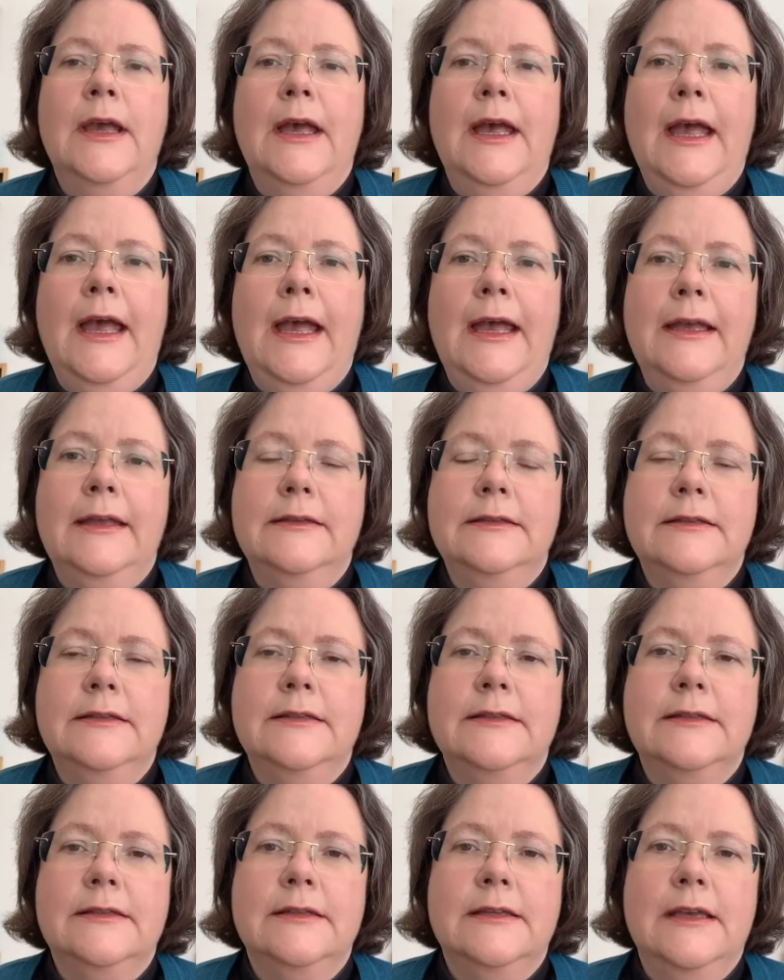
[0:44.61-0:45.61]

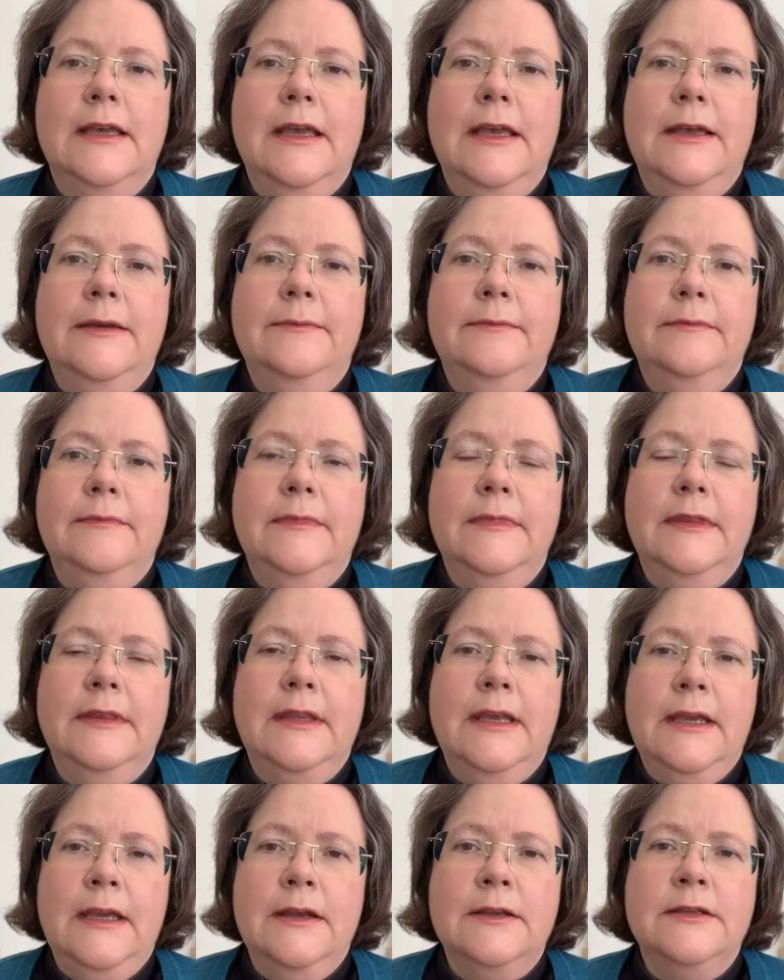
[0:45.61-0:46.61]
And
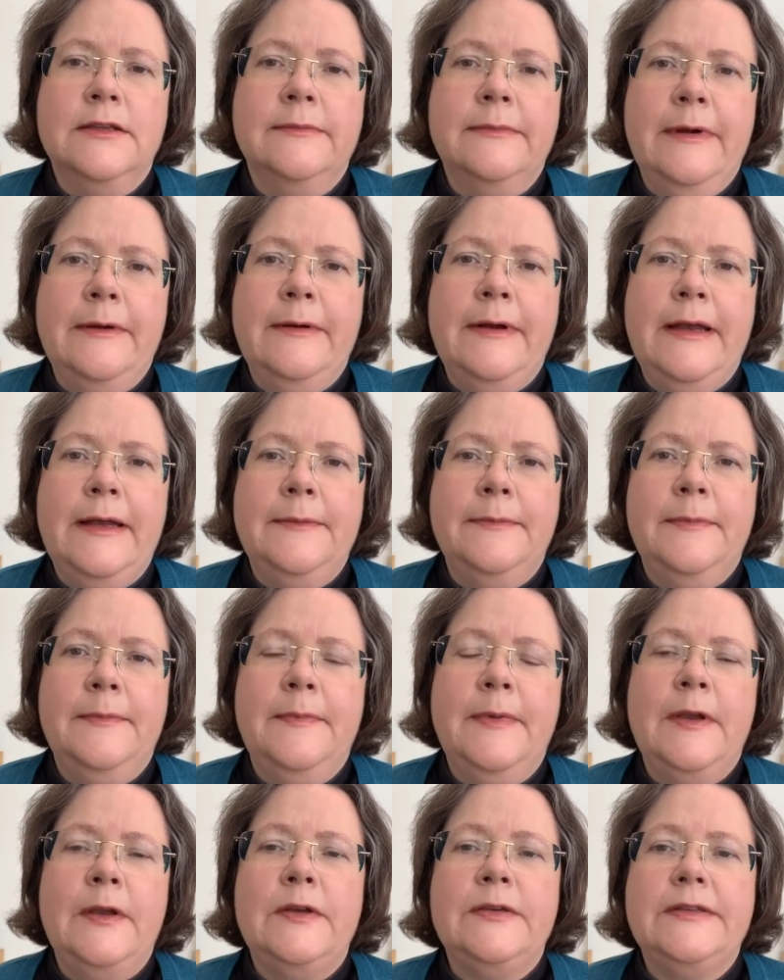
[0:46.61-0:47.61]
they go to Moab
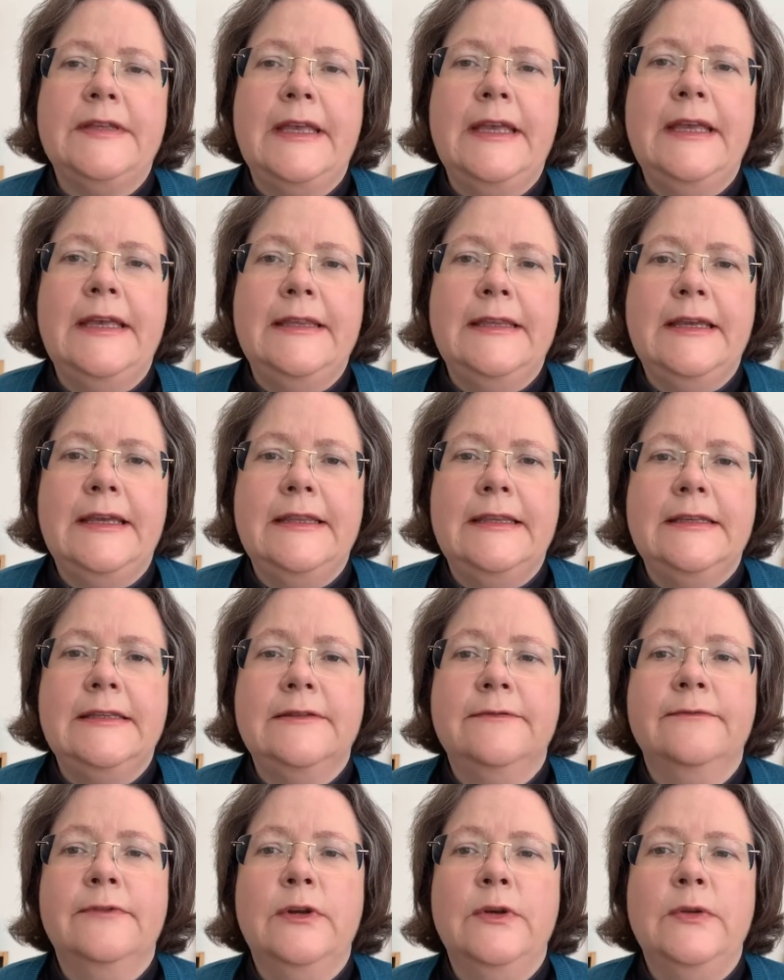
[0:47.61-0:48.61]
because they hear that there's
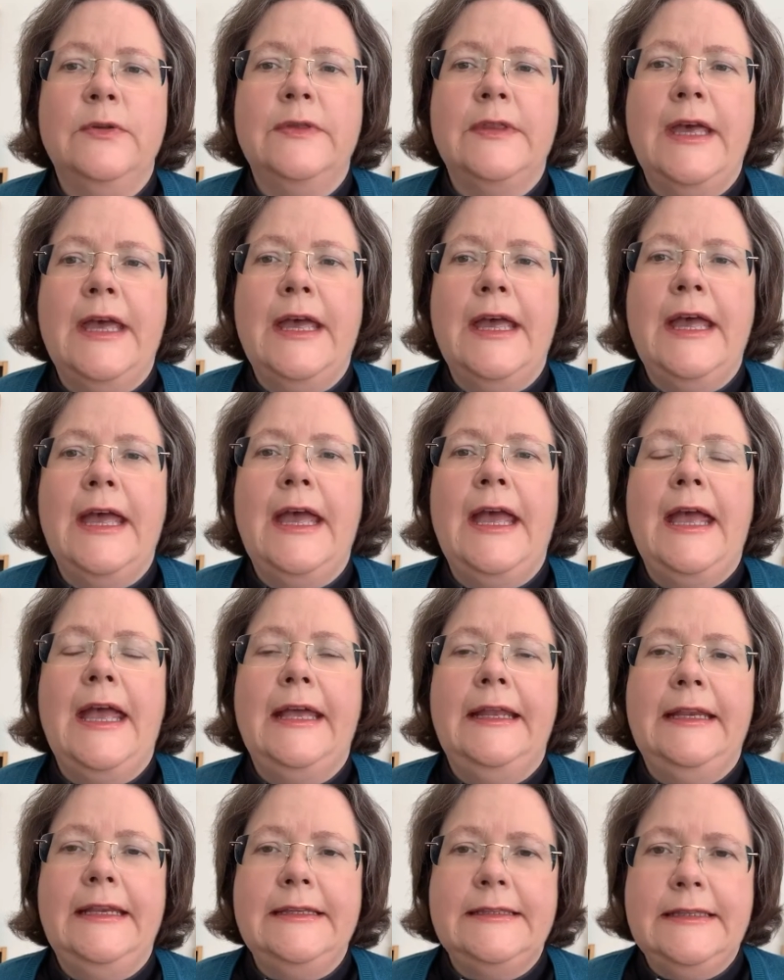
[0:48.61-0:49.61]
food there
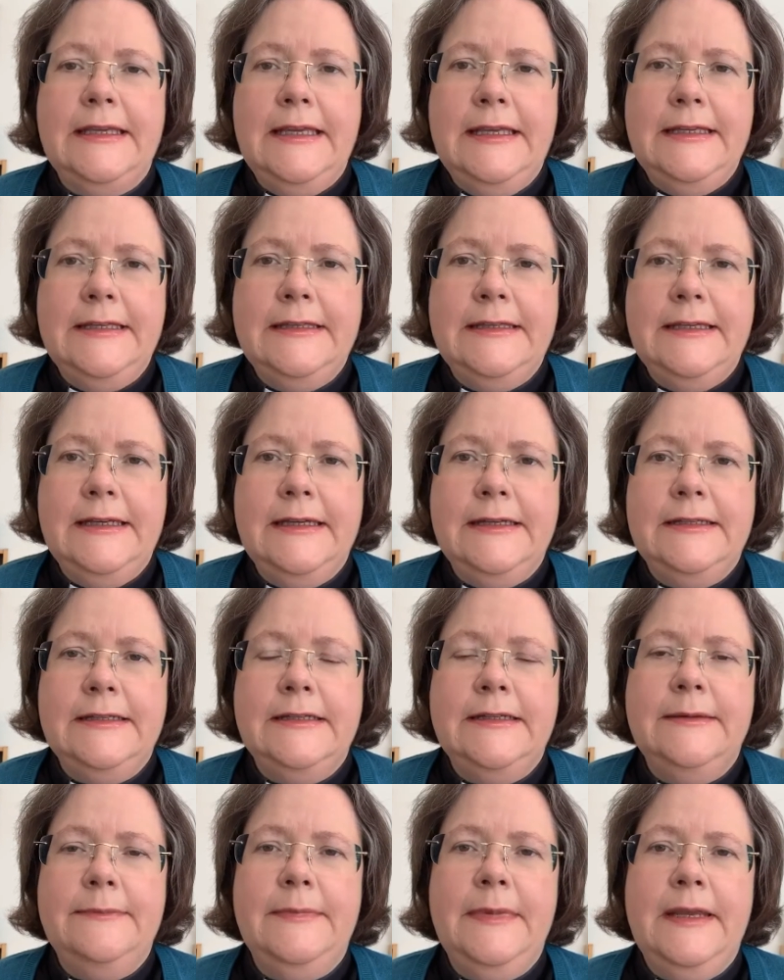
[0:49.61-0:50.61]
and it's easier
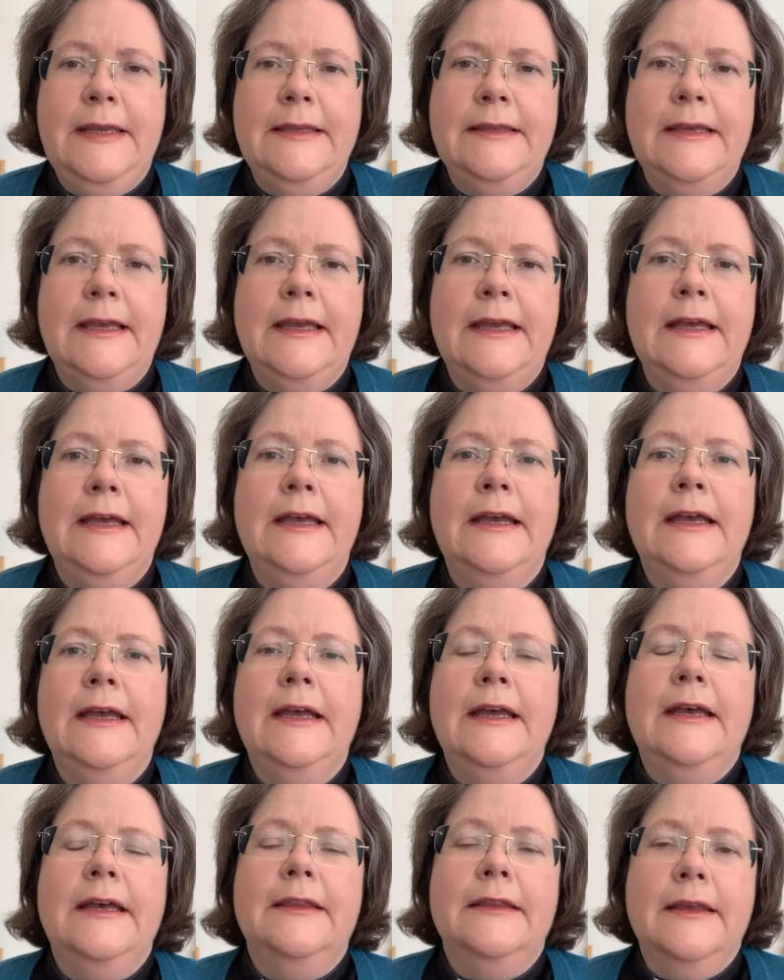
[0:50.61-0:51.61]
to be there.
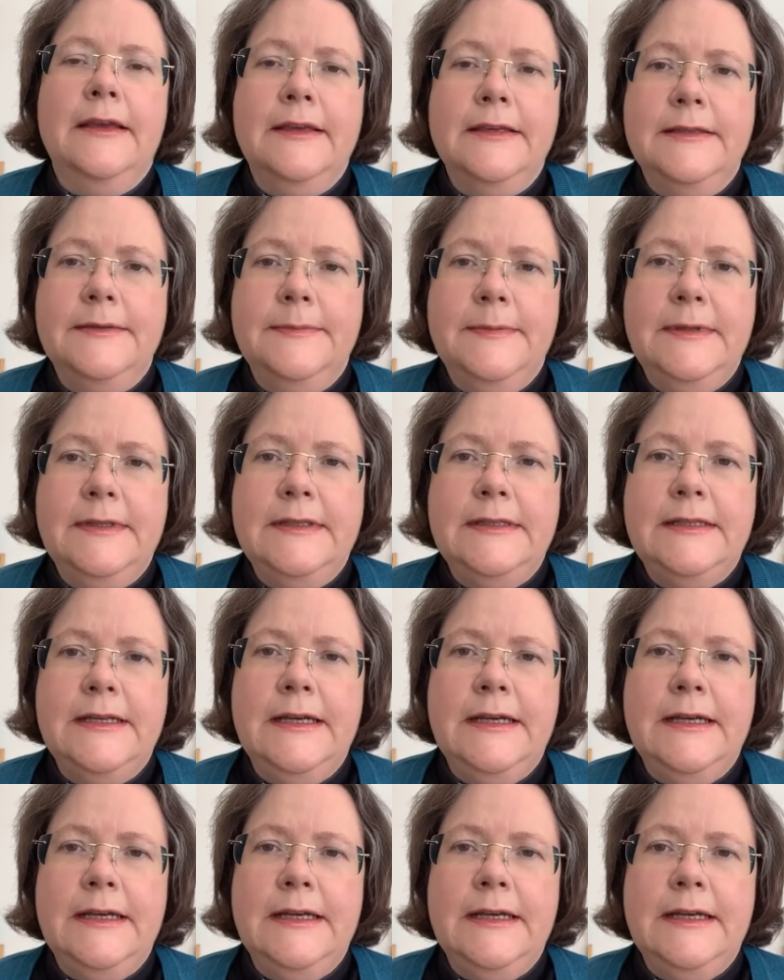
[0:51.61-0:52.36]
The husband